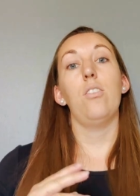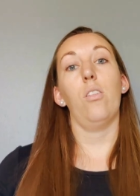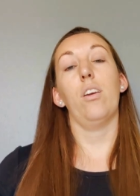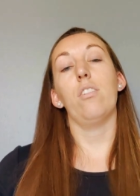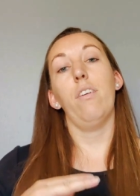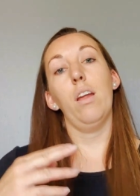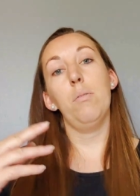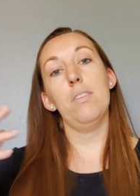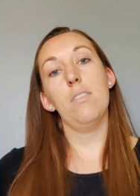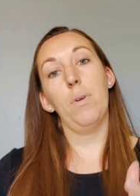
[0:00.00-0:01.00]
So, they'll get their
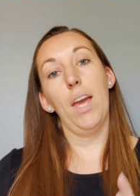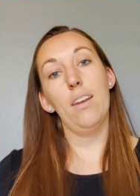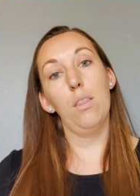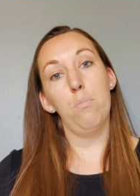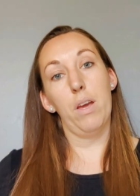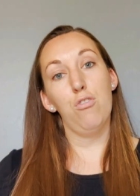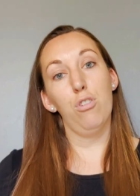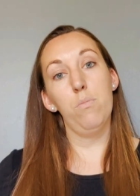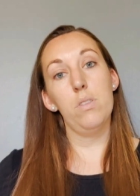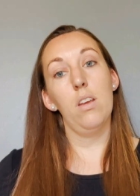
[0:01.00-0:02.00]
vitamins, then we head to the
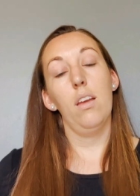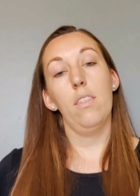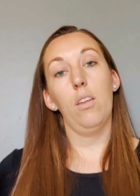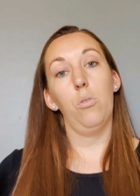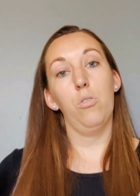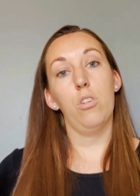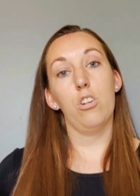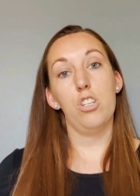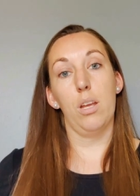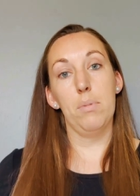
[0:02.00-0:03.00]
bedrooms, they'll do
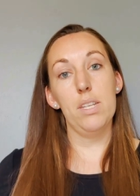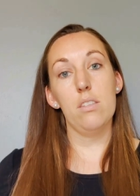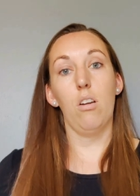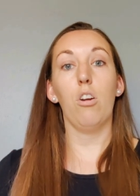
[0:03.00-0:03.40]
their jammies.